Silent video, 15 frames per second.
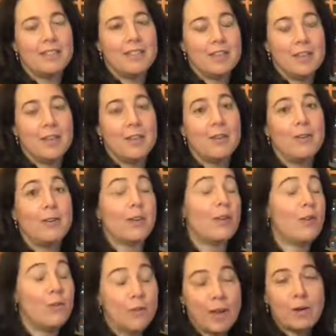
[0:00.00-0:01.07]
CEO, and
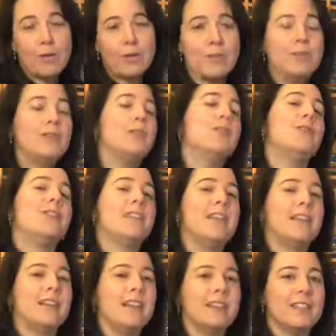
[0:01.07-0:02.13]
co-founder of Valora
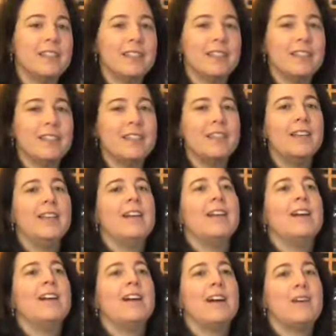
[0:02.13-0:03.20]
Technologies.
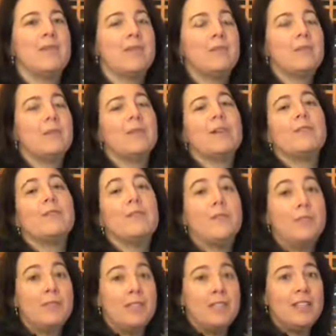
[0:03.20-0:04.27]
We've been around for
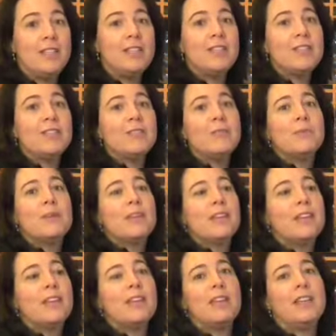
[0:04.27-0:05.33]
15 years
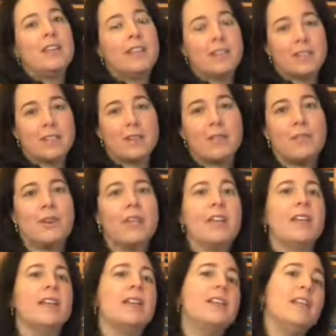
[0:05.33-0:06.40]
working in
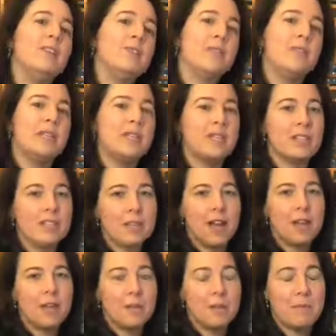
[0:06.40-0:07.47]
eDiscovery and information and
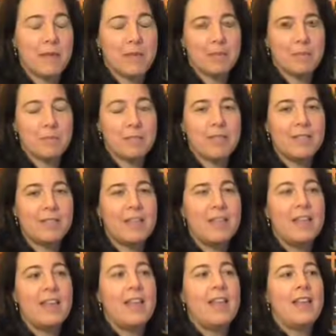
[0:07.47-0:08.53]
document management.
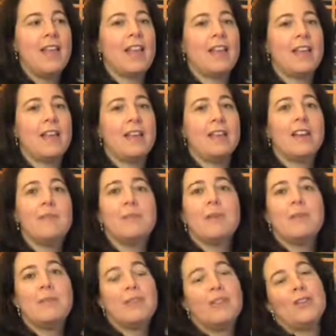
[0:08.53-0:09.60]
And I'm
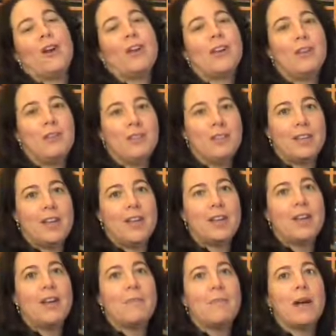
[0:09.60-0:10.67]
going to be talking to you
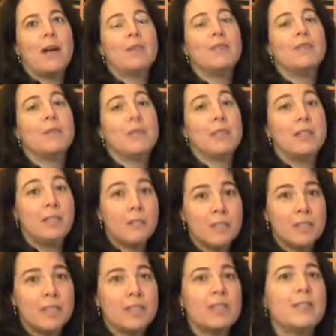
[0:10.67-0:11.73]
today about some of the
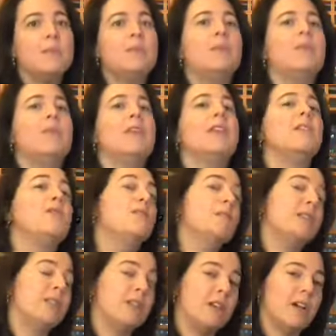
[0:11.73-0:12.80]
differences between
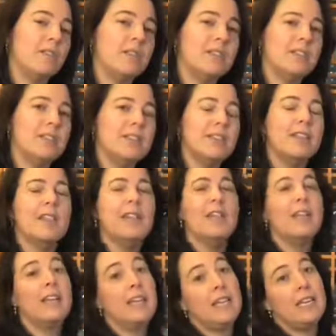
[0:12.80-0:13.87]
information governance
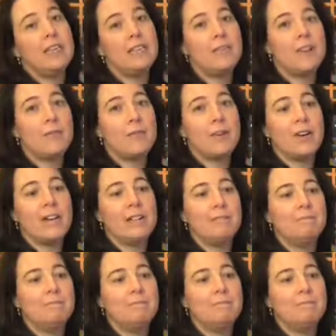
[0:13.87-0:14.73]
and eDiscovery.